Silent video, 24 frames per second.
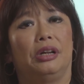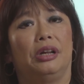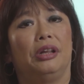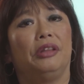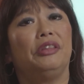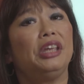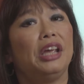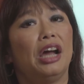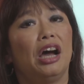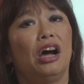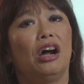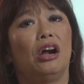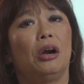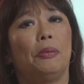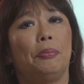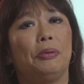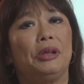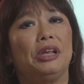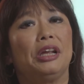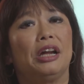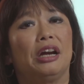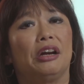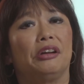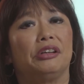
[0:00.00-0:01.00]
the
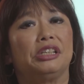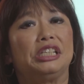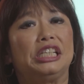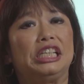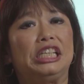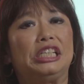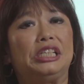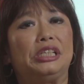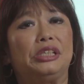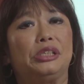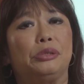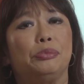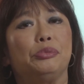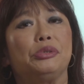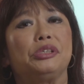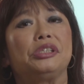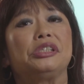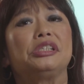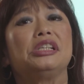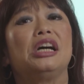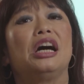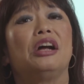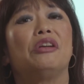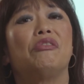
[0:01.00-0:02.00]
RPR titers would
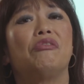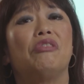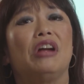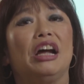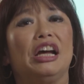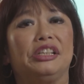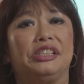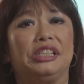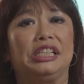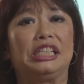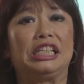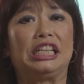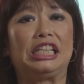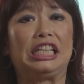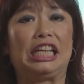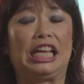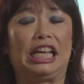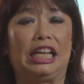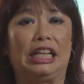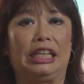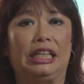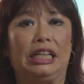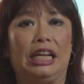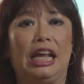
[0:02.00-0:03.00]
start rising
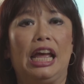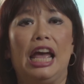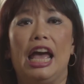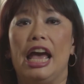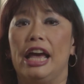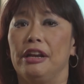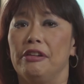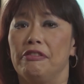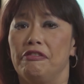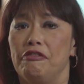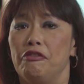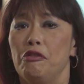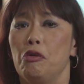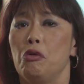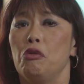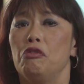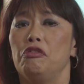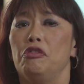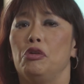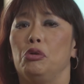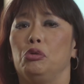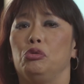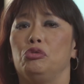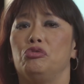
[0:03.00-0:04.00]
again, and a
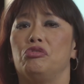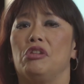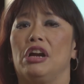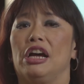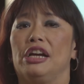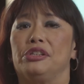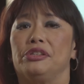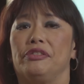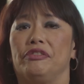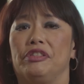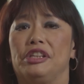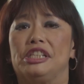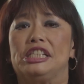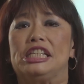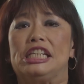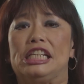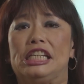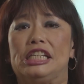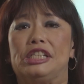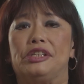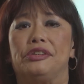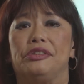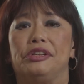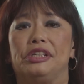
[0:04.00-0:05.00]
fourfold rise of the
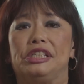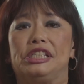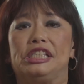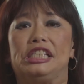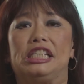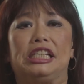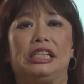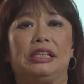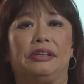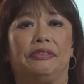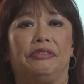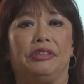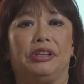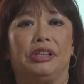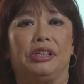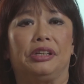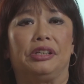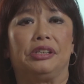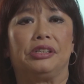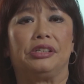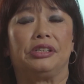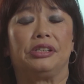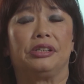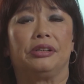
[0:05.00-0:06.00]
titer is
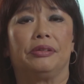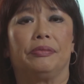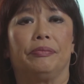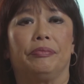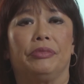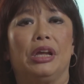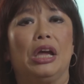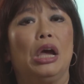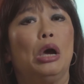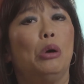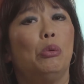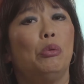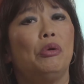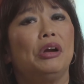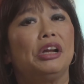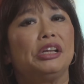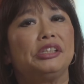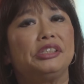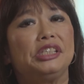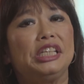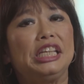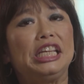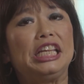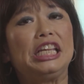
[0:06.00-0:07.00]
significant
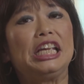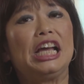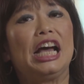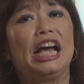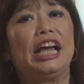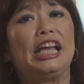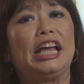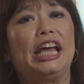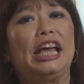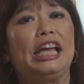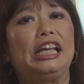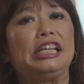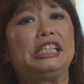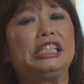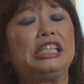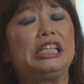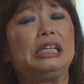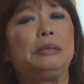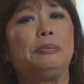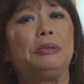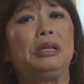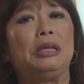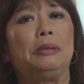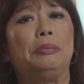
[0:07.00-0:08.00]
whereas the EIA,
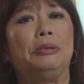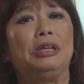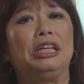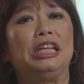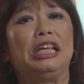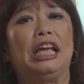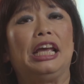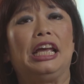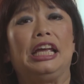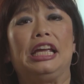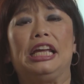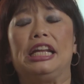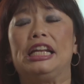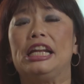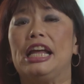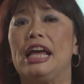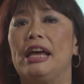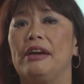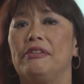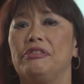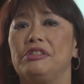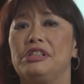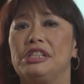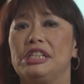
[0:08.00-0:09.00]
TPPA, and
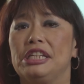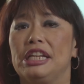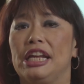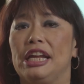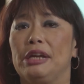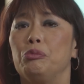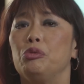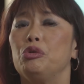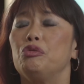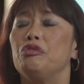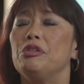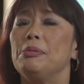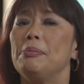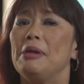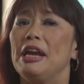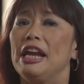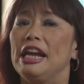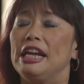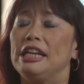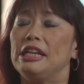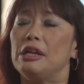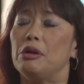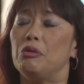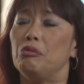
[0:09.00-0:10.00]
FTA would
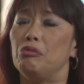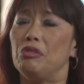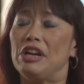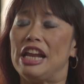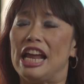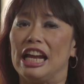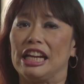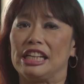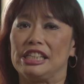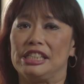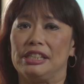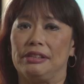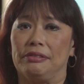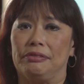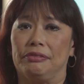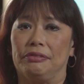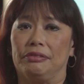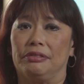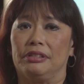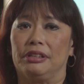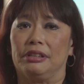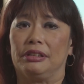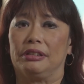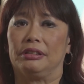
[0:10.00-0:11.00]
remain
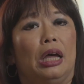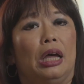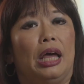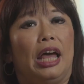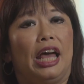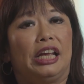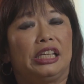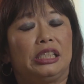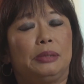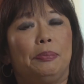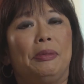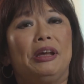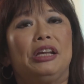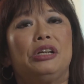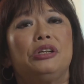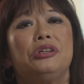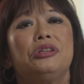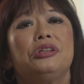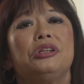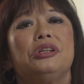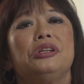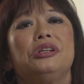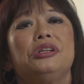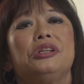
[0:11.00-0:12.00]
reactive. As
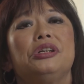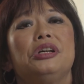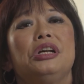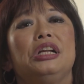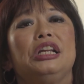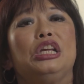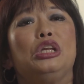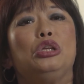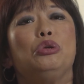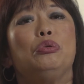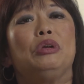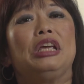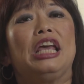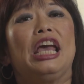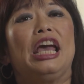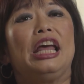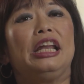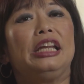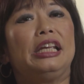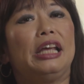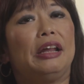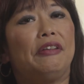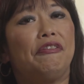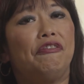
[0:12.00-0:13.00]
mentioned earlier, you can
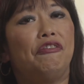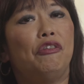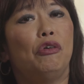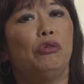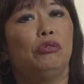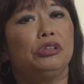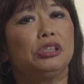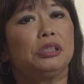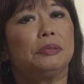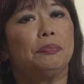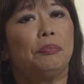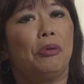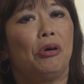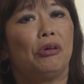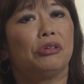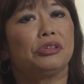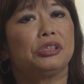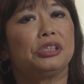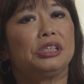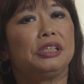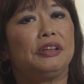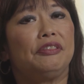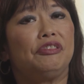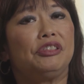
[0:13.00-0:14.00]
get false
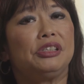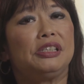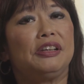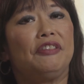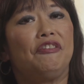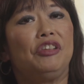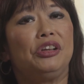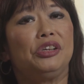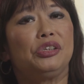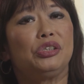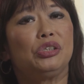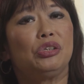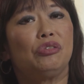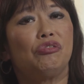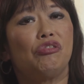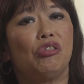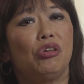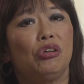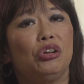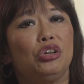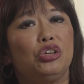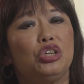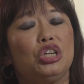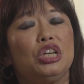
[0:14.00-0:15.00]
positive syphilis
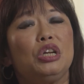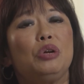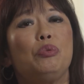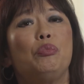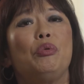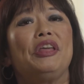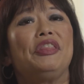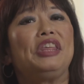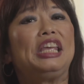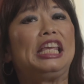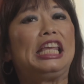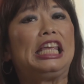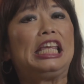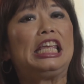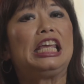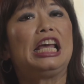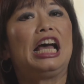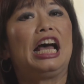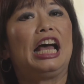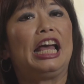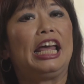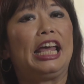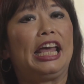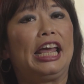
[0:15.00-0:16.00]
serology where the
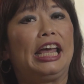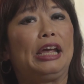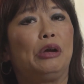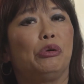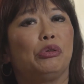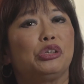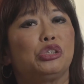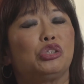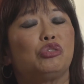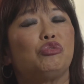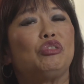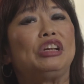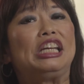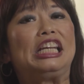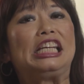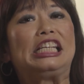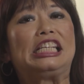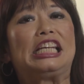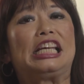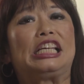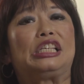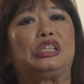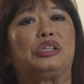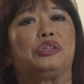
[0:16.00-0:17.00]
EIA or the screening
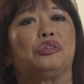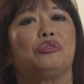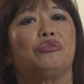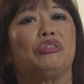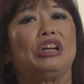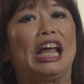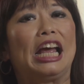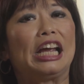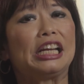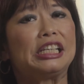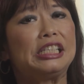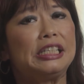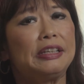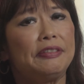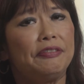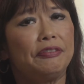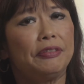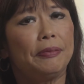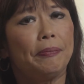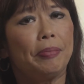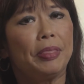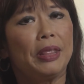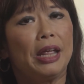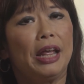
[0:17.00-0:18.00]
test is reactive,
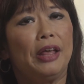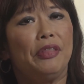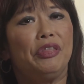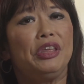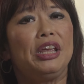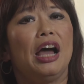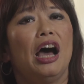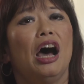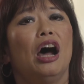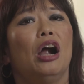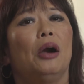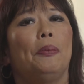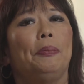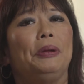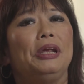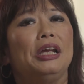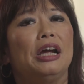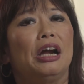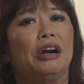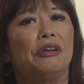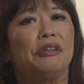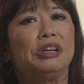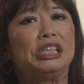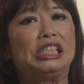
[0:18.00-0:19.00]
the
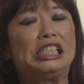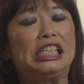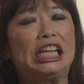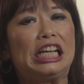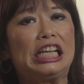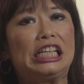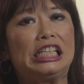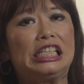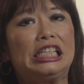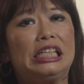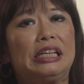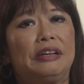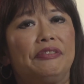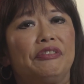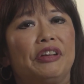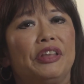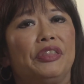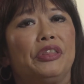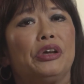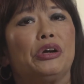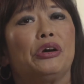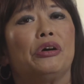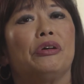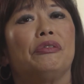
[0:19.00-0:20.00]
RPR is negative, and
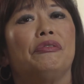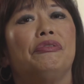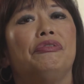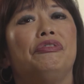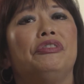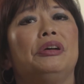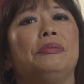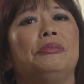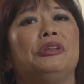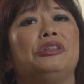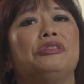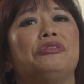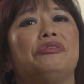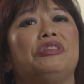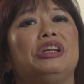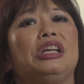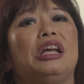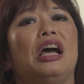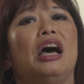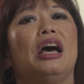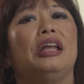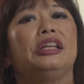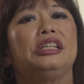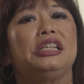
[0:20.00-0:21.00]
the confirmatory
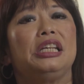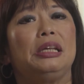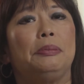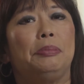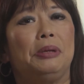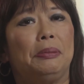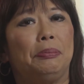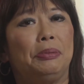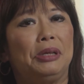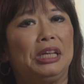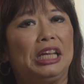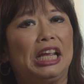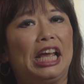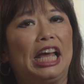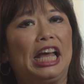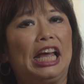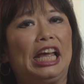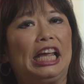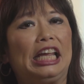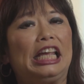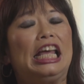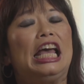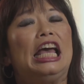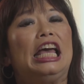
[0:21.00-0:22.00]

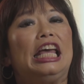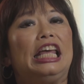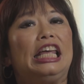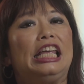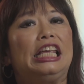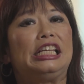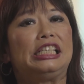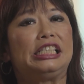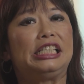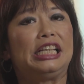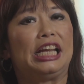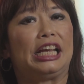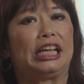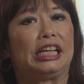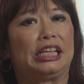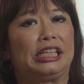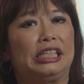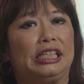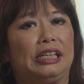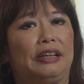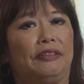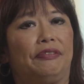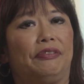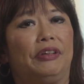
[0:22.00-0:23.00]
TPPA is
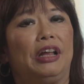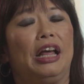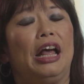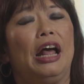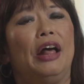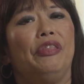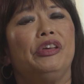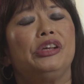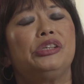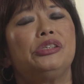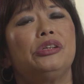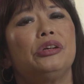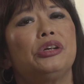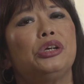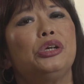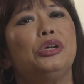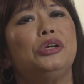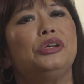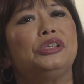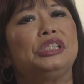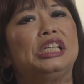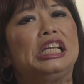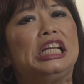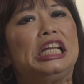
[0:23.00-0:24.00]
negative. This
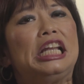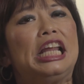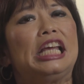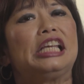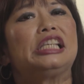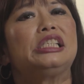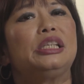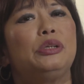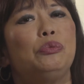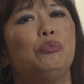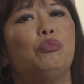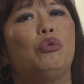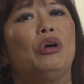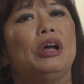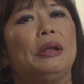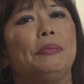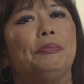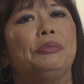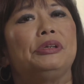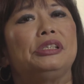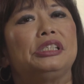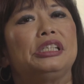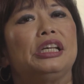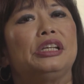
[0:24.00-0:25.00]
occurs in less than
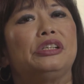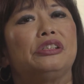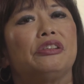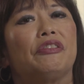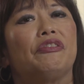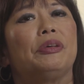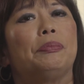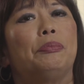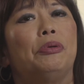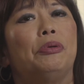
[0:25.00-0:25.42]
1% of the